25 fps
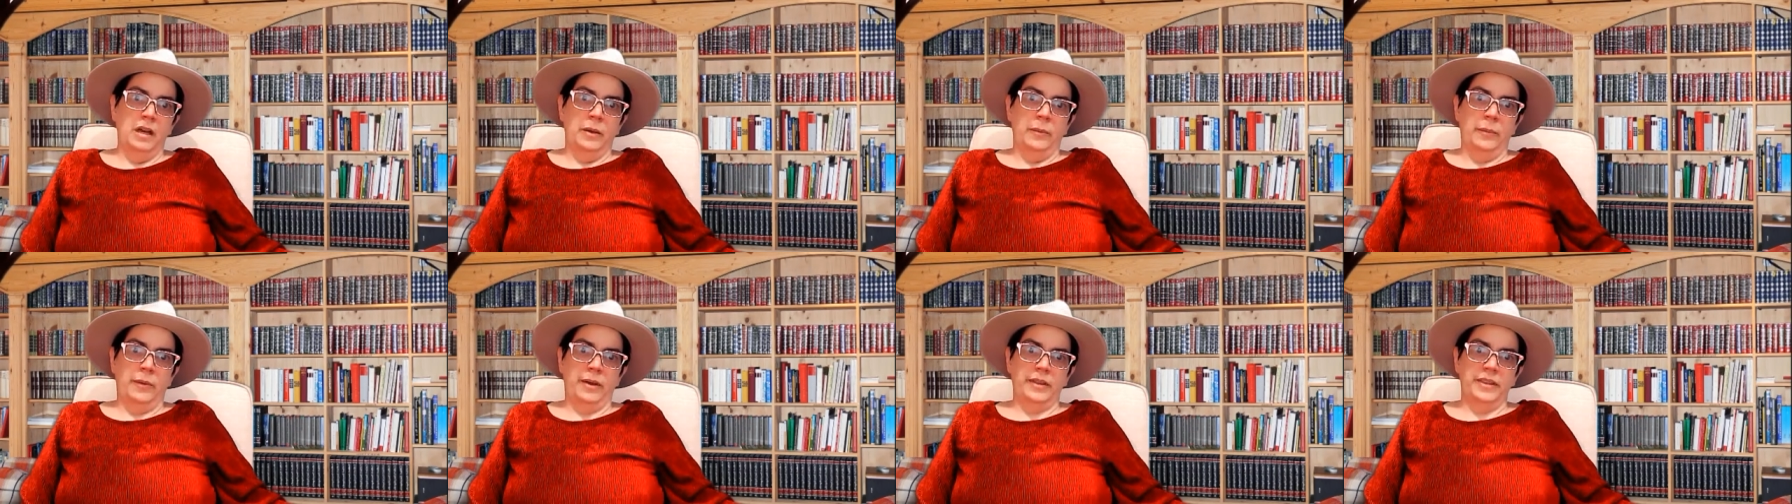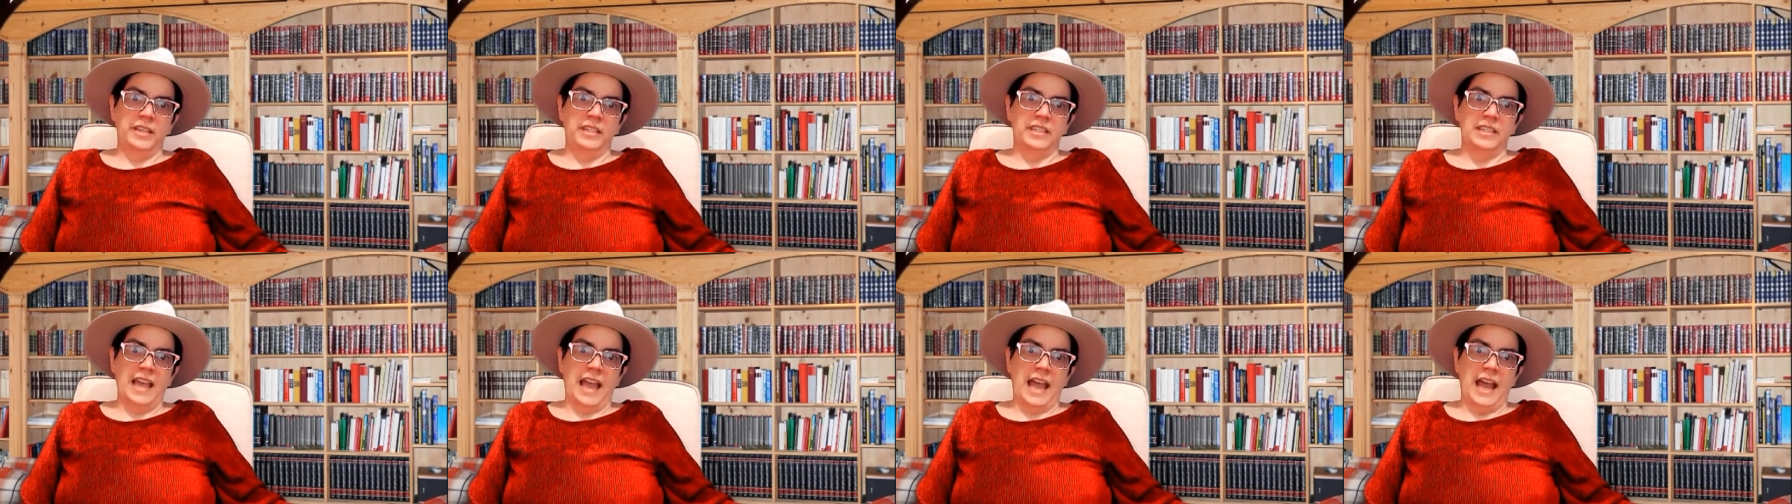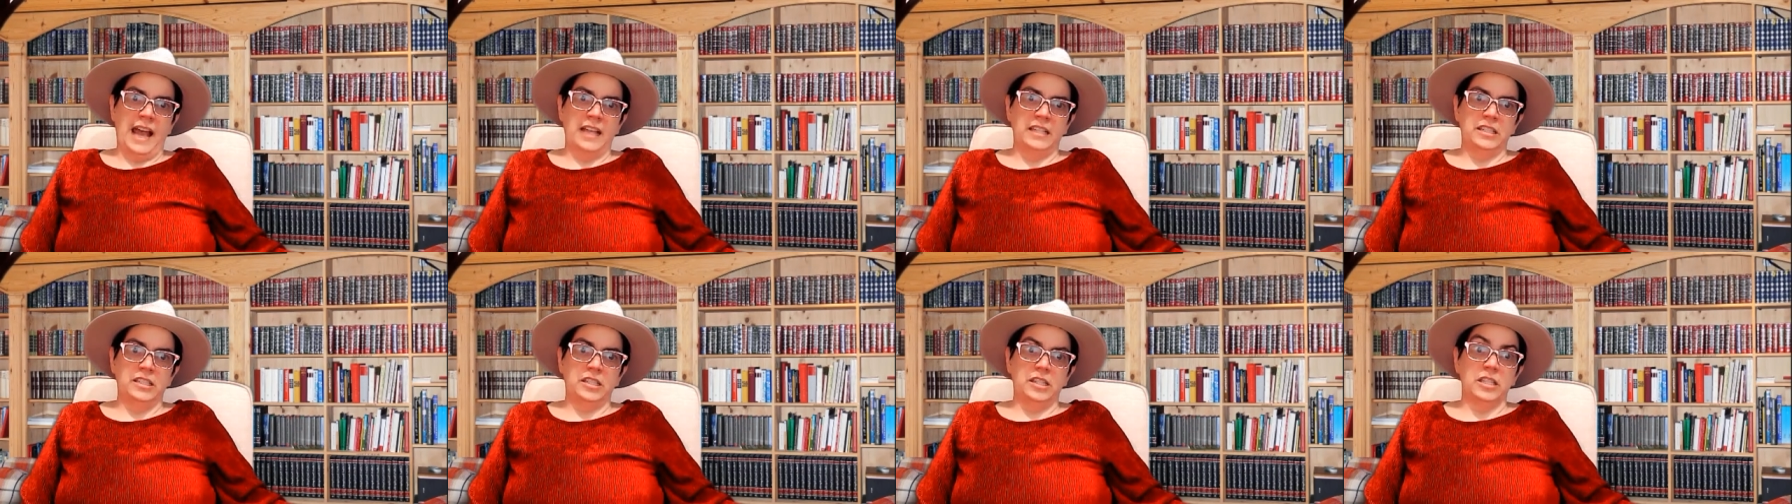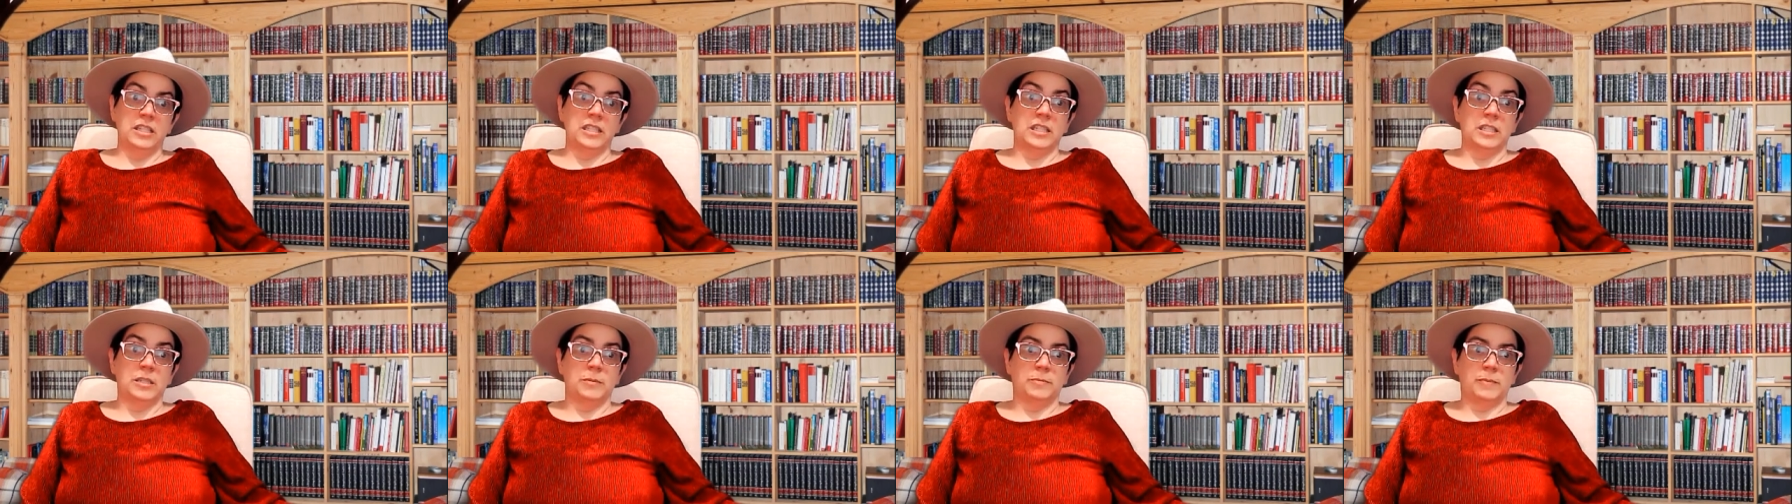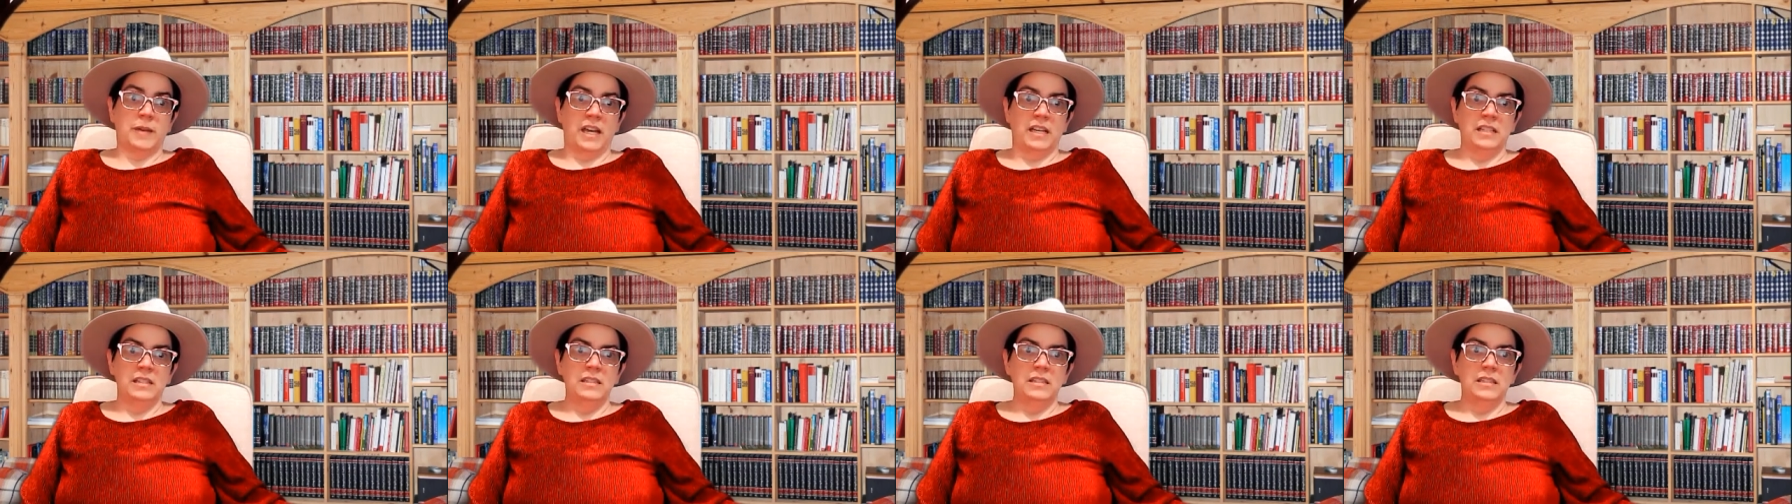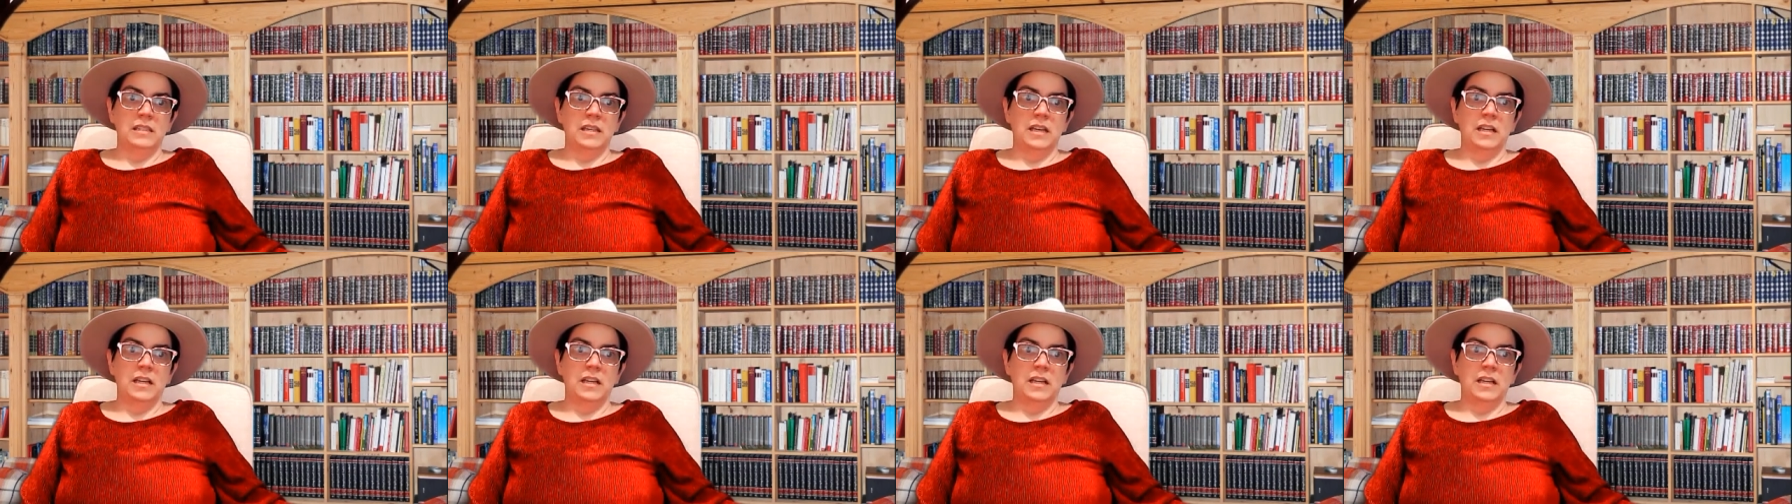While this adds to the suspense,